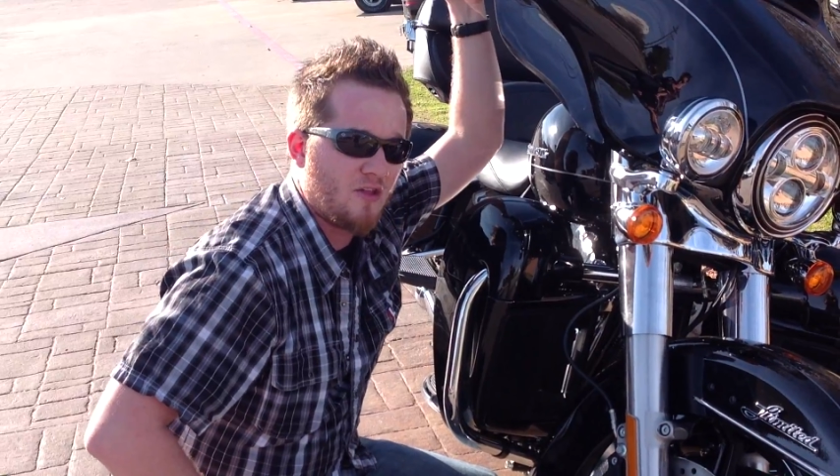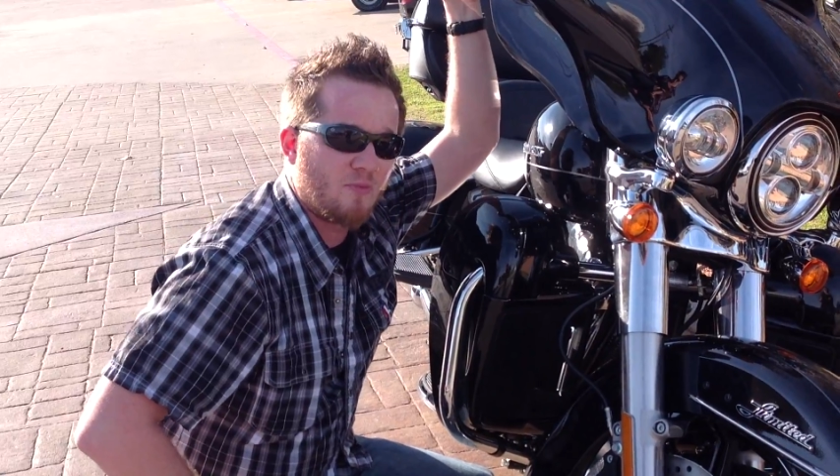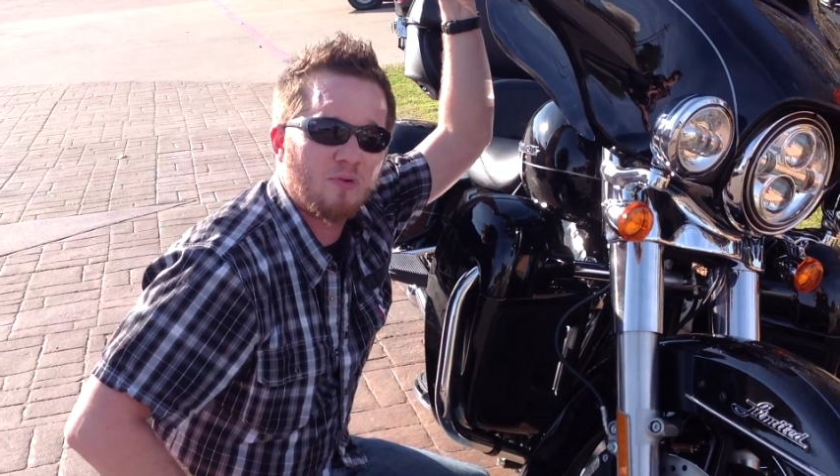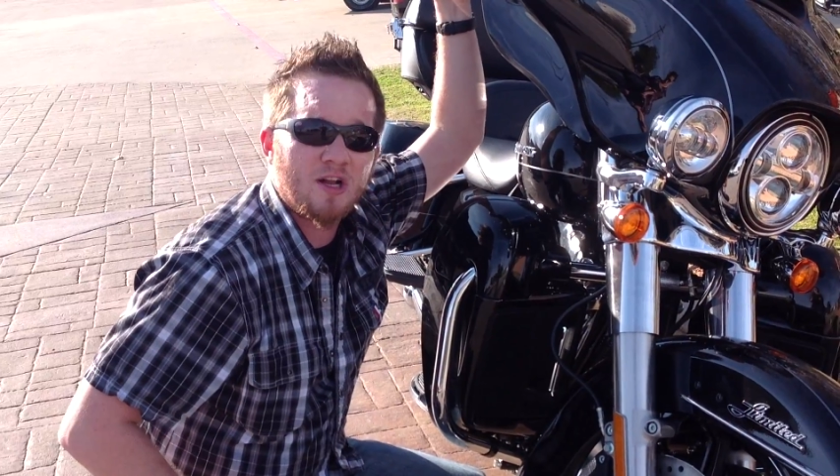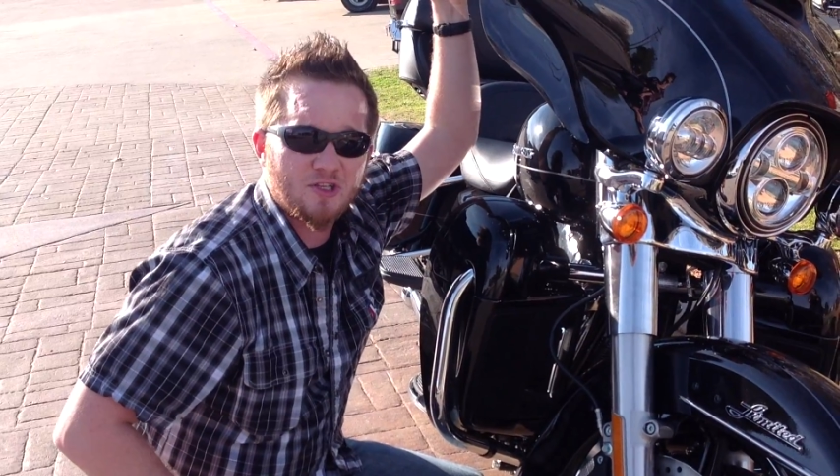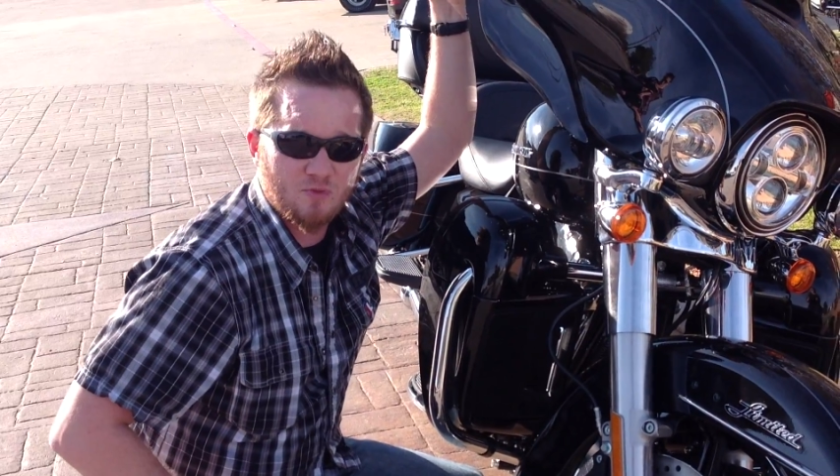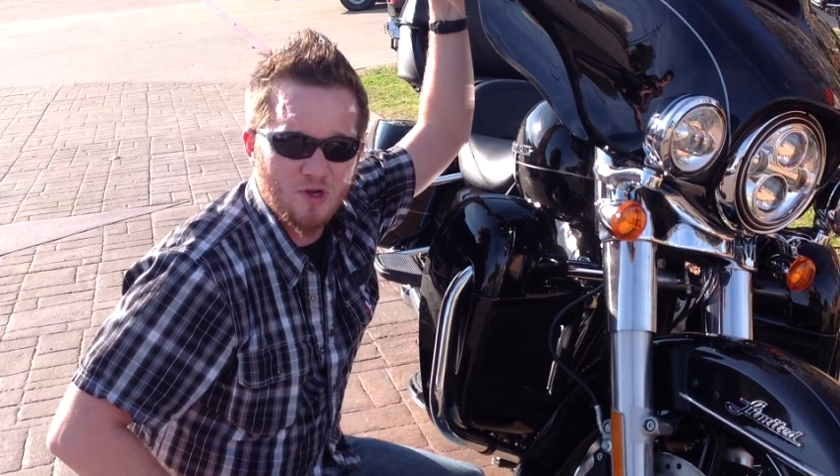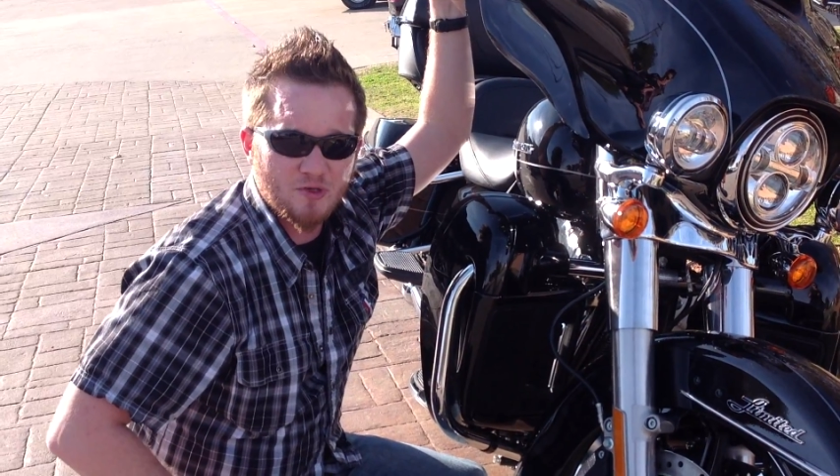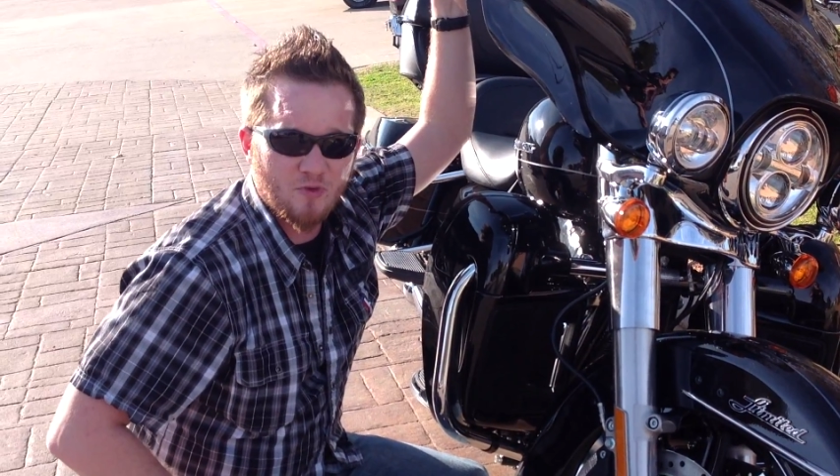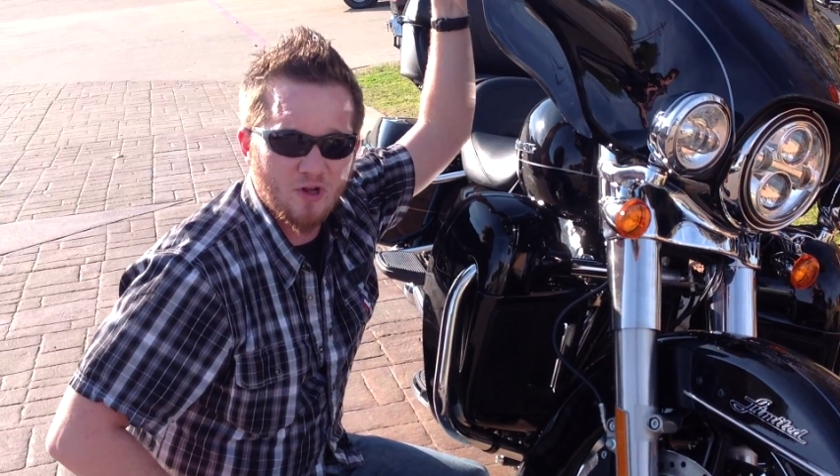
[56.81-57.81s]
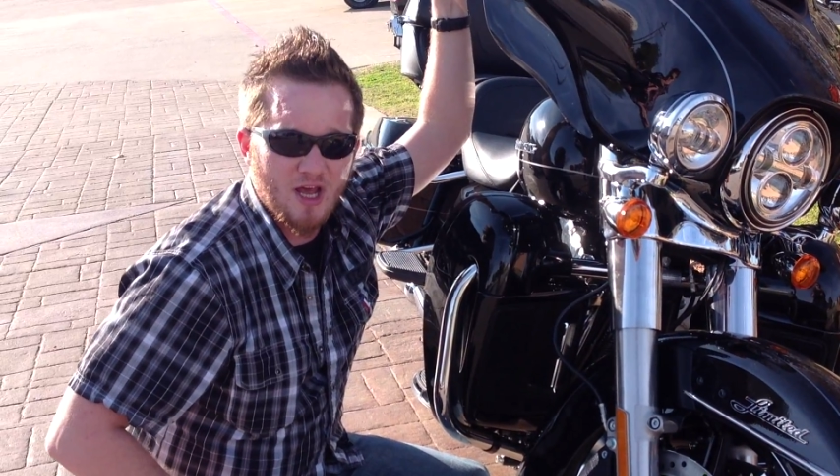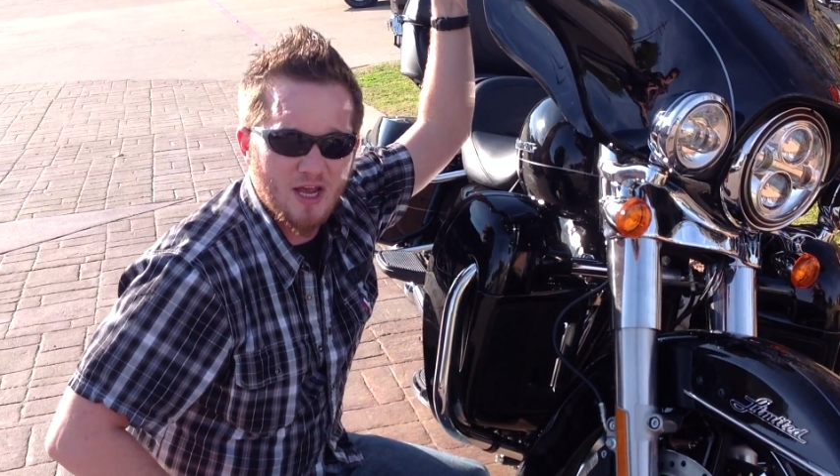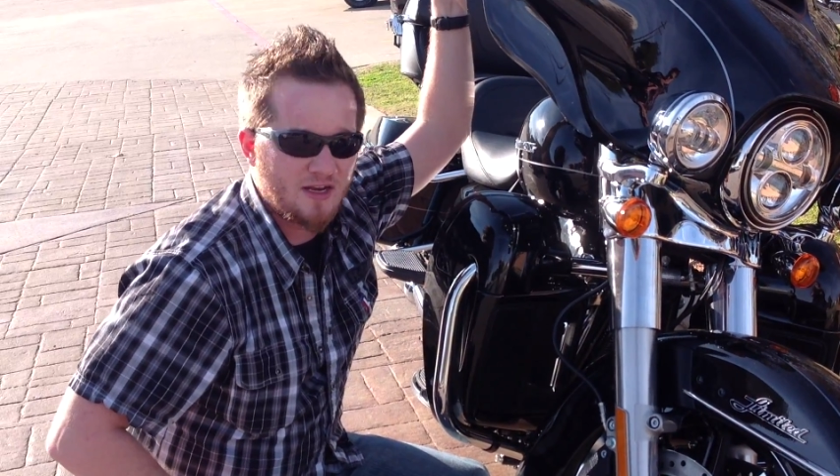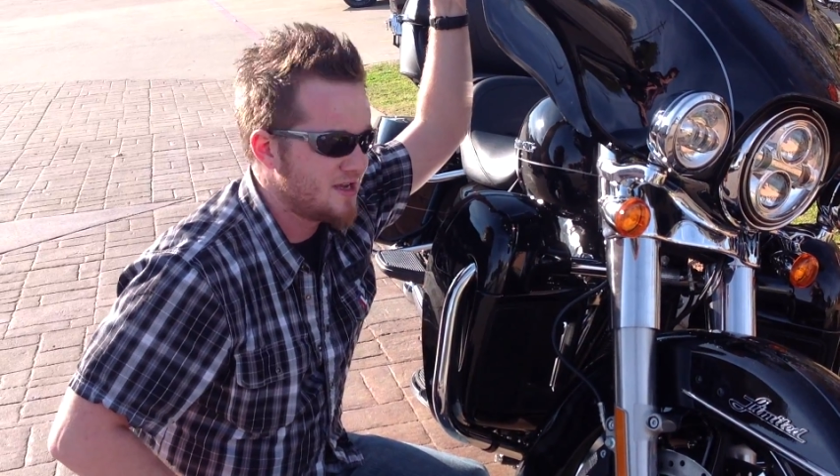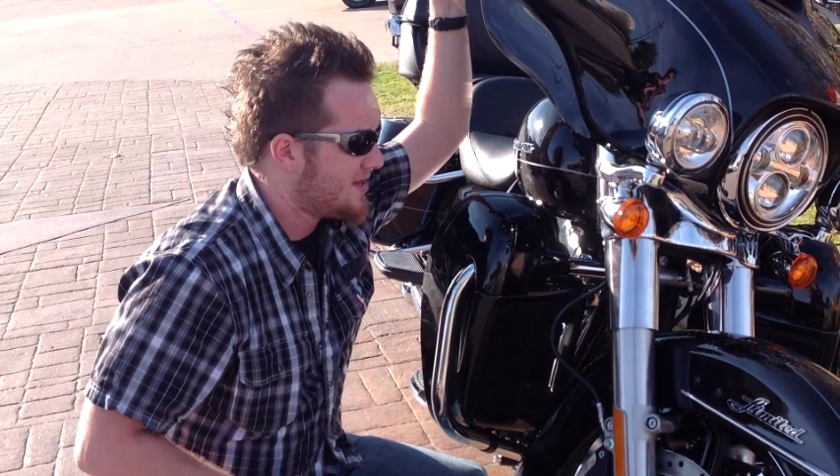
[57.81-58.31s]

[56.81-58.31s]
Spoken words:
on the Project Rushmore line